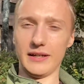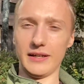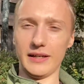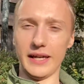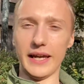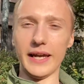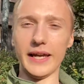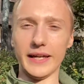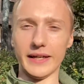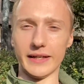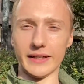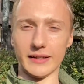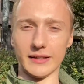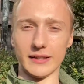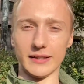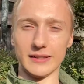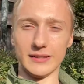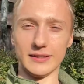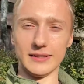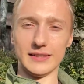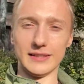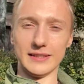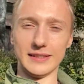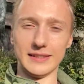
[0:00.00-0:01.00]
in.
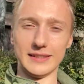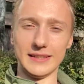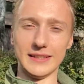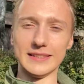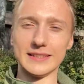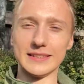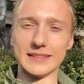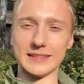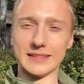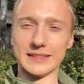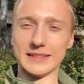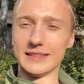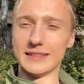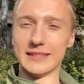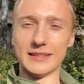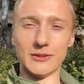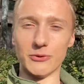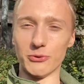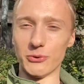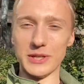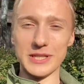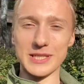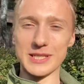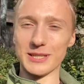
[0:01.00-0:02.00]
This is the
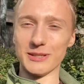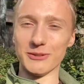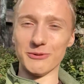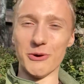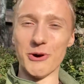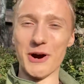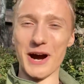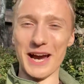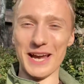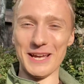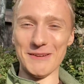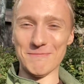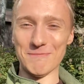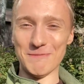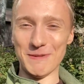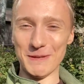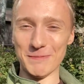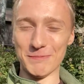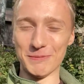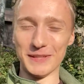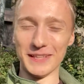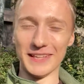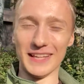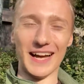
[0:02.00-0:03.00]
reason why
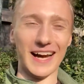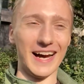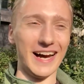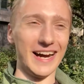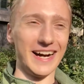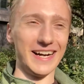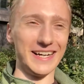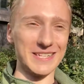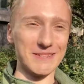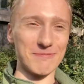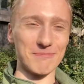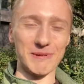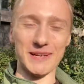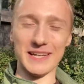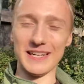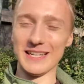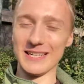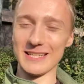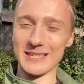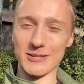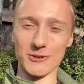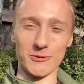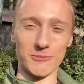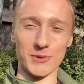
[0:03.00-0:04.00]
people are spending
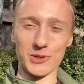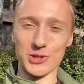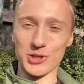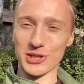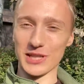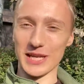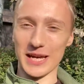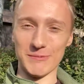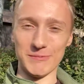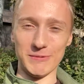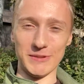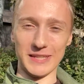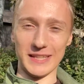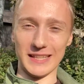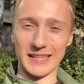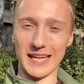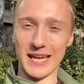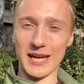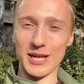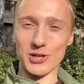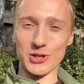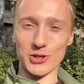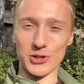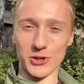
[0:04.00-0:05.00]
so much time with the
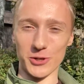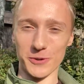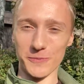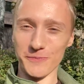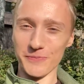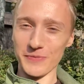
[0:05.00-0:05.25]
nature,